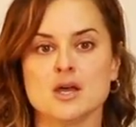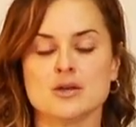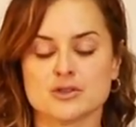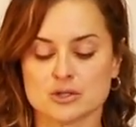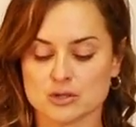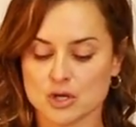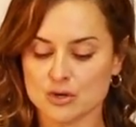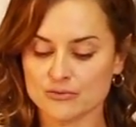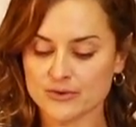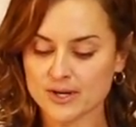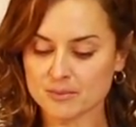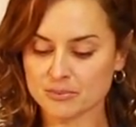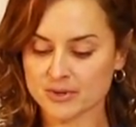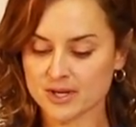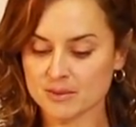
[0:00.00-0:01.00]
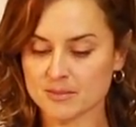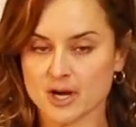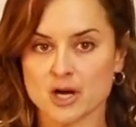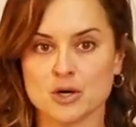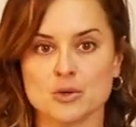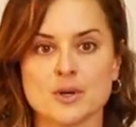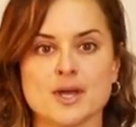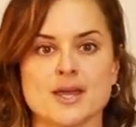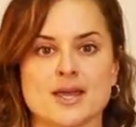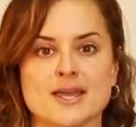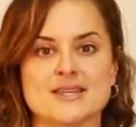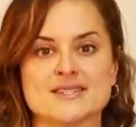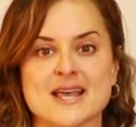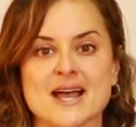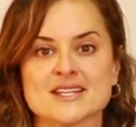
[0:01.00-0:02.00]
The Lofric Primo
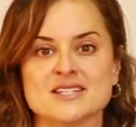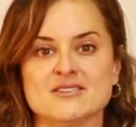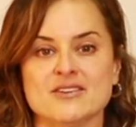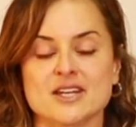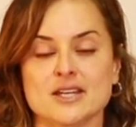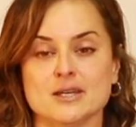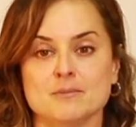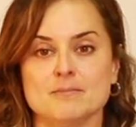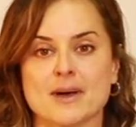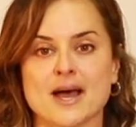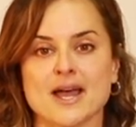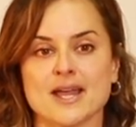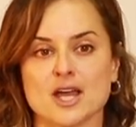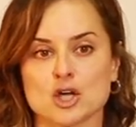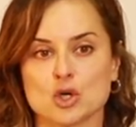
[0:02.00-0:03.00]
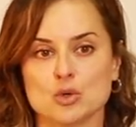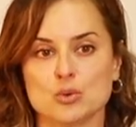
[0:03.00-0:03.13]
is activated by a